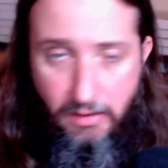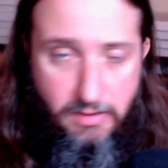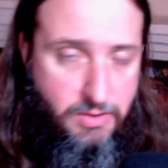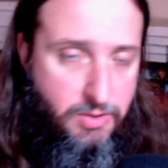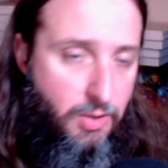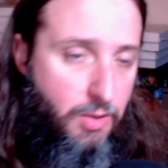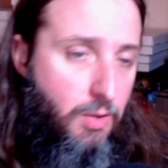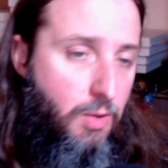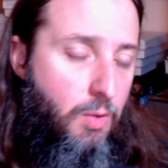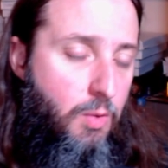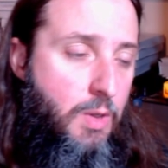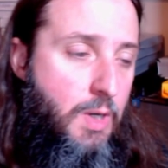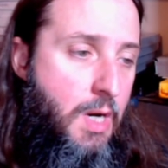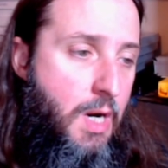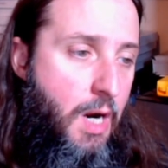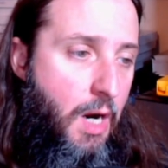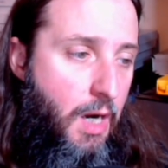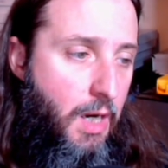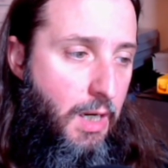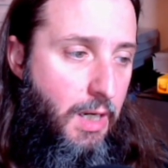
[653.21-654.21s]
So
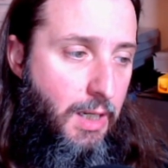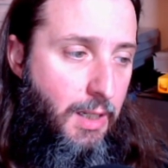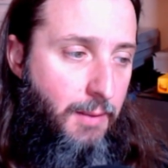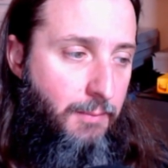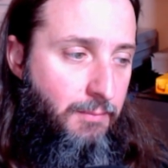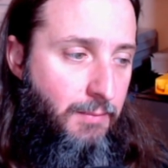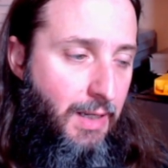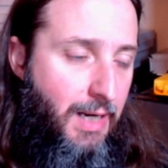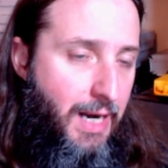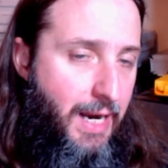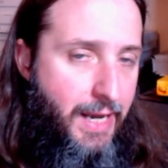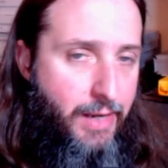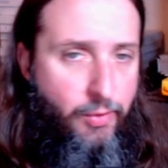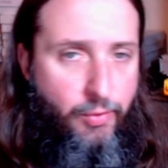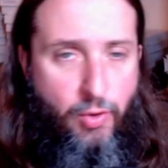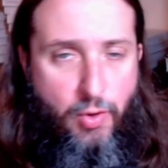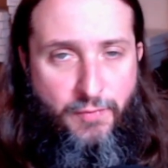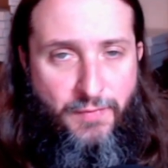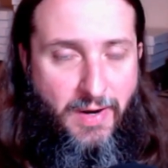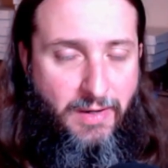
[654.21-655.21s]
I
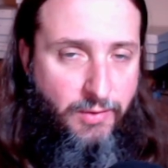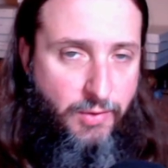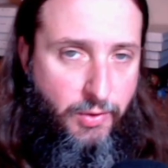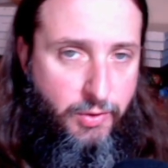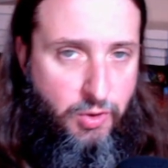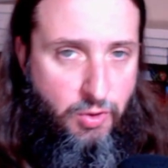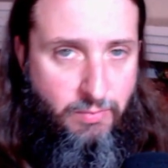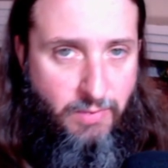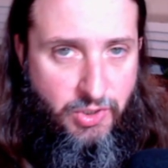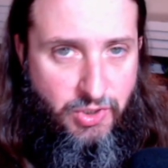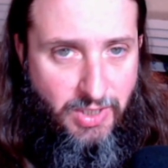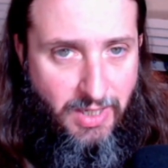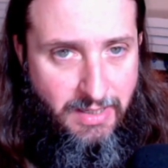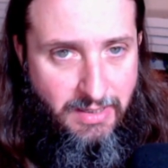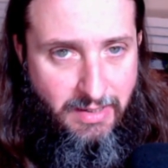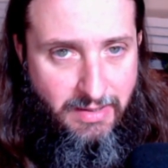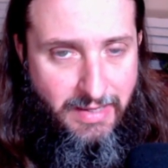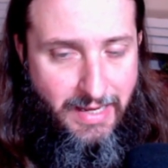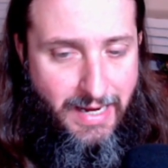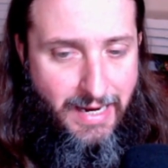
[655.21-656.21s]
don't know if I looked too much
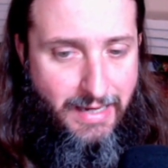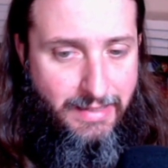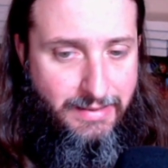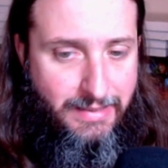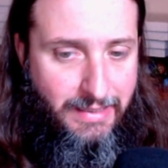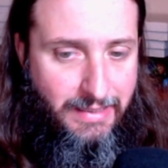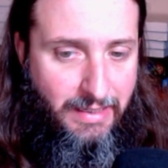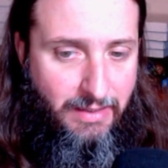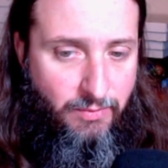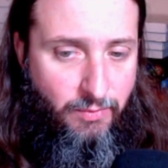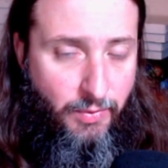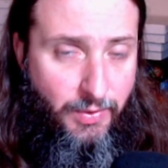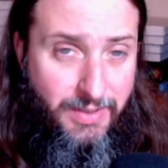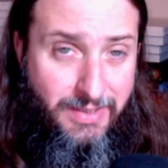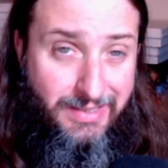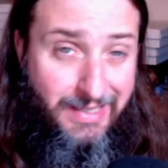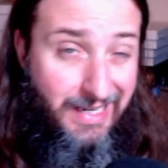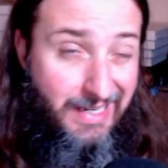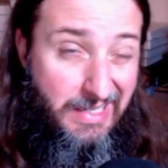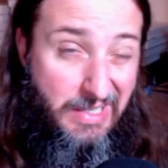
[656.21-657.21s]
into that. They didn't really
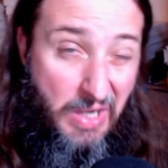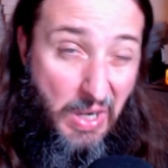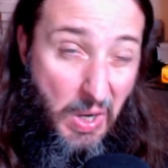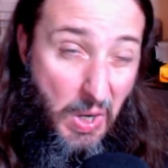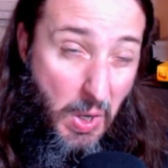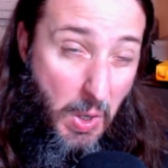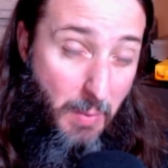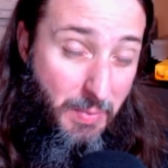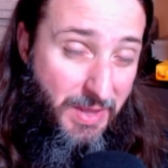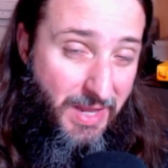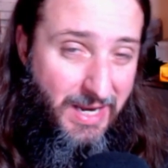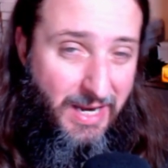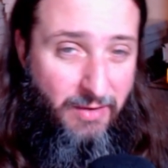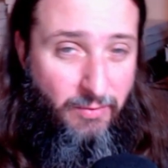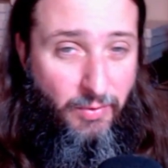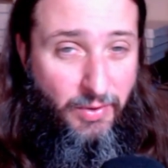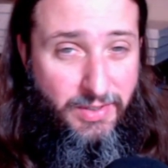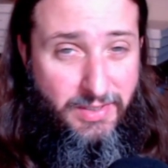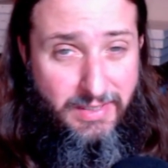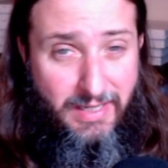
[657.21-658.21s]
say no, but they didn't
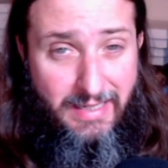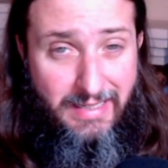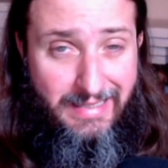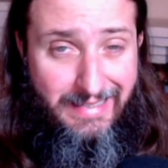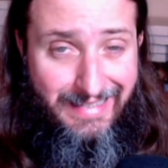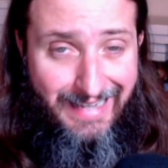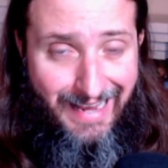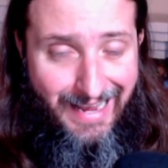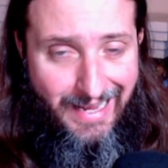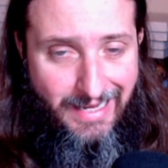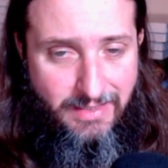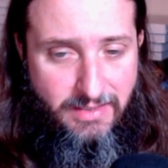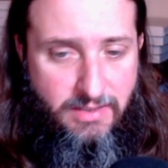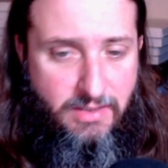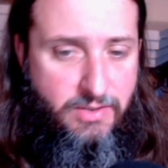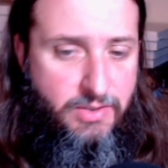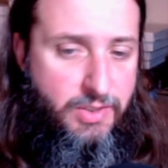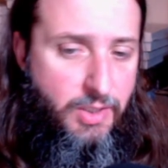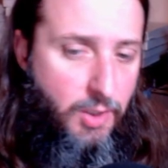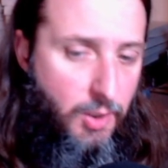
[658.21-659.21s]
really say yes.
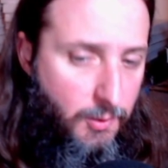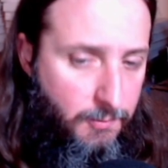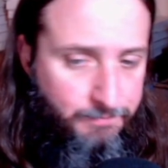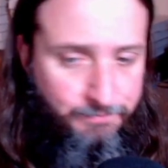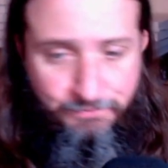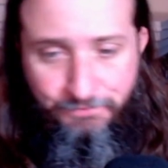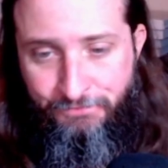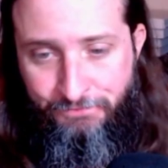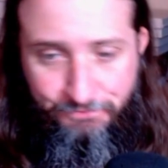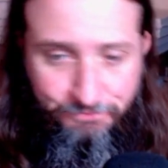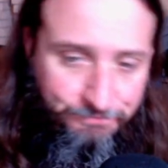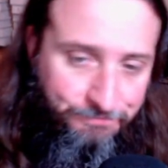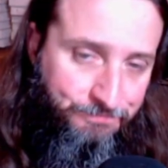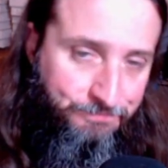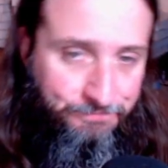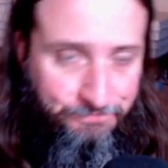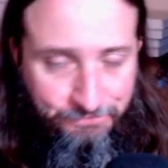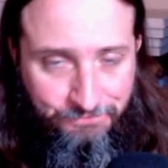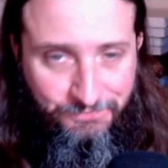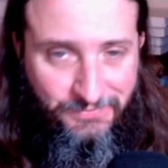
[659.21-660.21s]
So
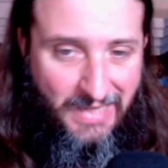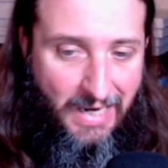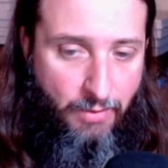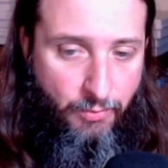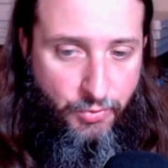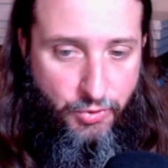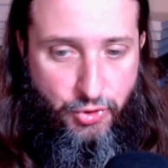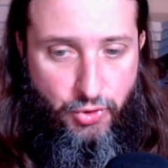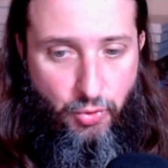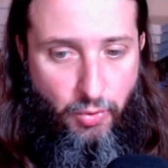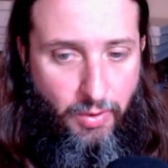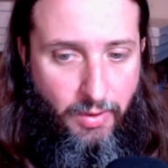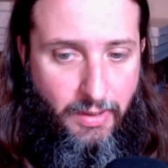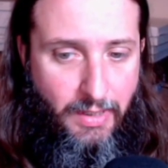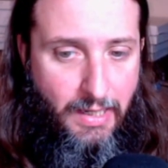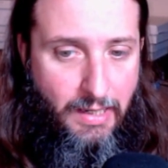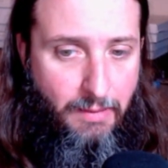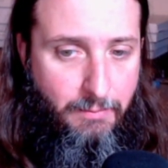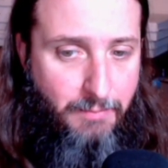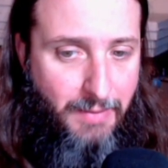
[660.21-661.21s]
not really sure
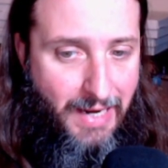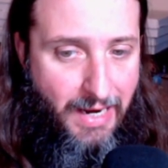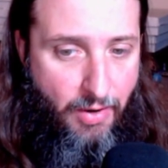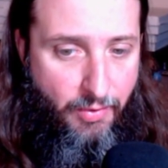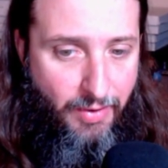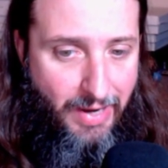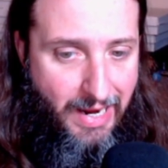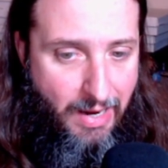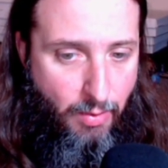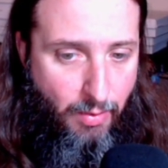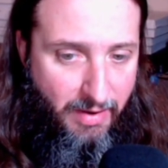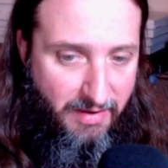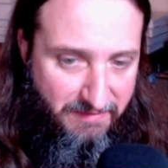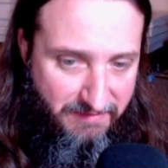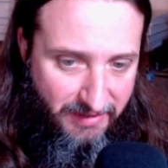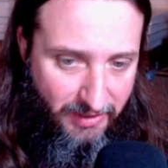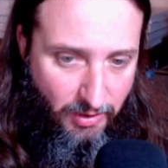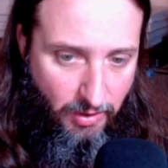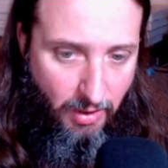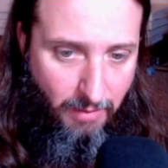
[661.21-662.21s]
how I
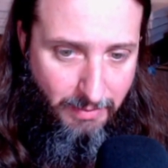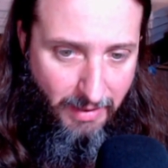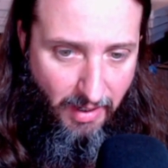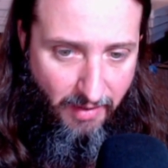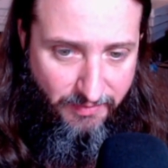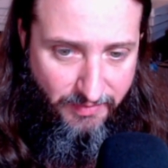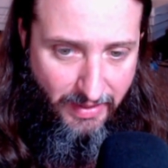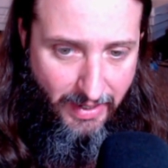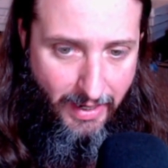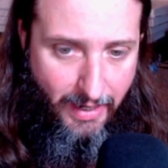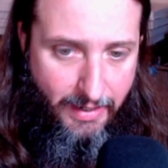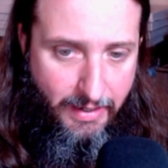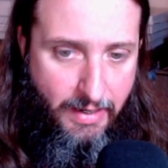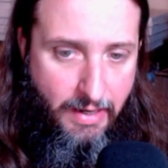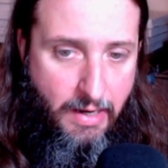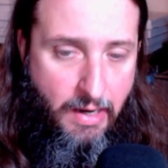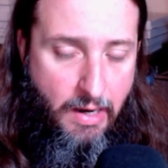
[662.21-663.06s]
feel about that.